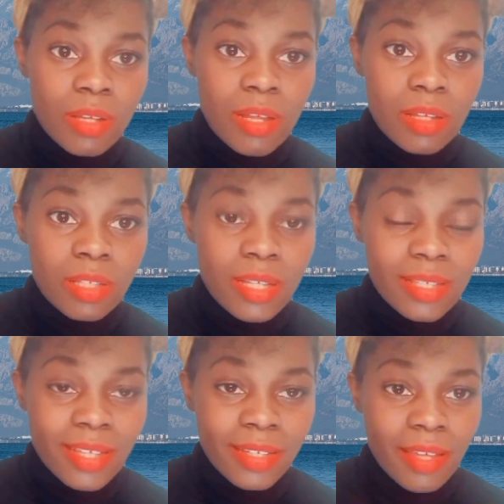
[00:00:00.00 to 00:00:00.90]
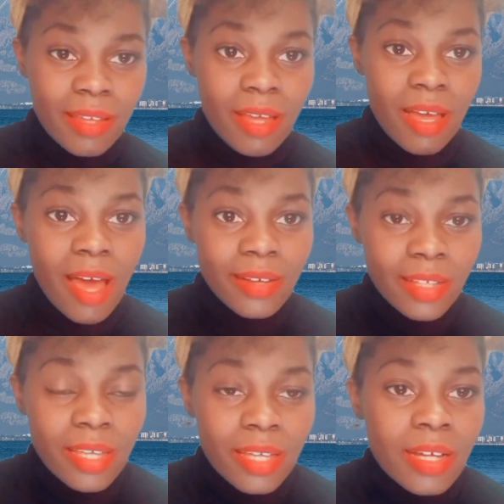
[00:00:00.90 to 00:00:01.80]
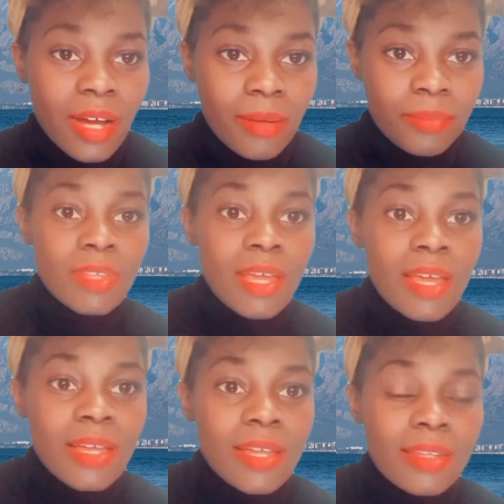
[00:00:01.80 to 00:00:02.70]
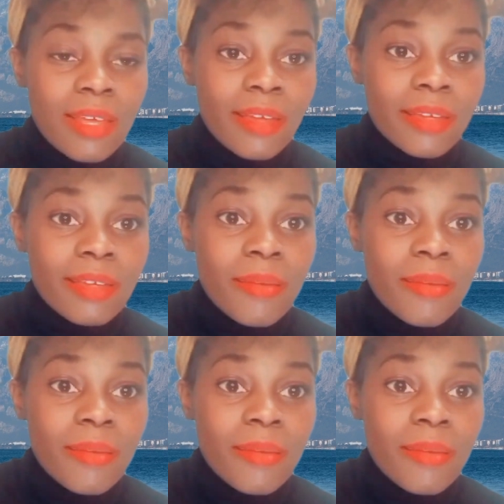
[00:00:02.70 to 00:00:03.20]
there's an income, like